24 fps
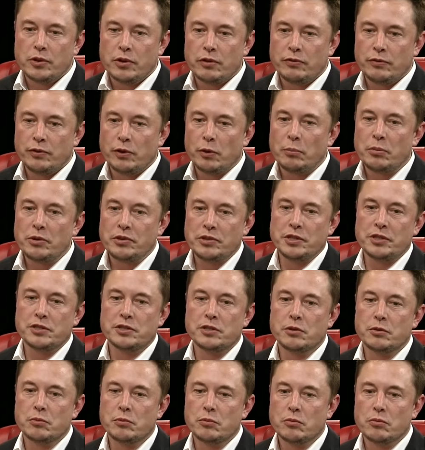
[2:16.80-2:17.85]
and I'm really
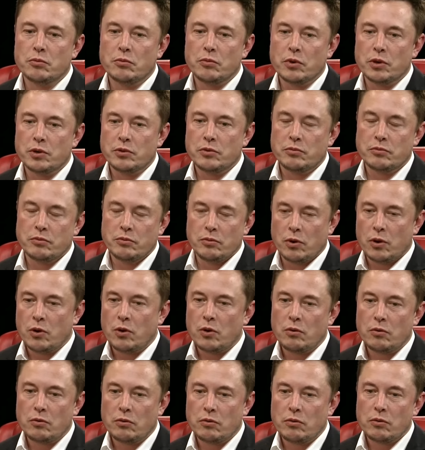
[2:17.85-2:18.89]
happy in my home
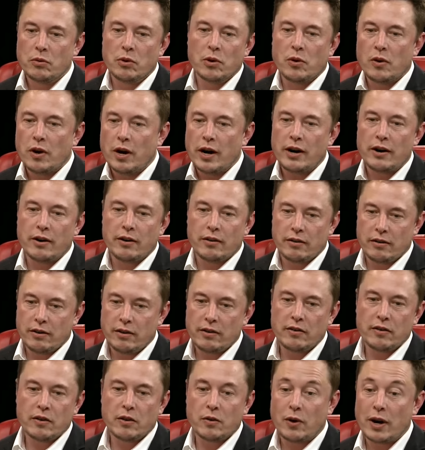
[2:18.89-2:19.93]
life, I also go
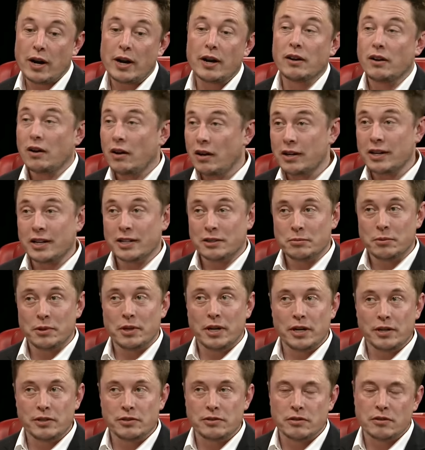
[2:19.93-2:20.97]
happier to work.
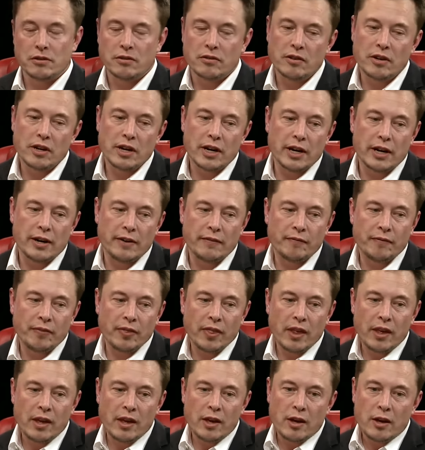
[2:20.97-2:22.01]
I'm far more
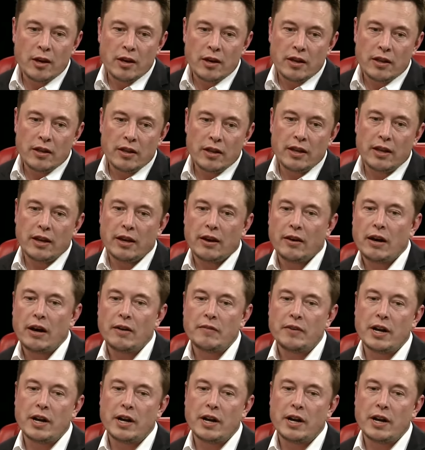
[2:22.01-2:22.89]
productive, I'm far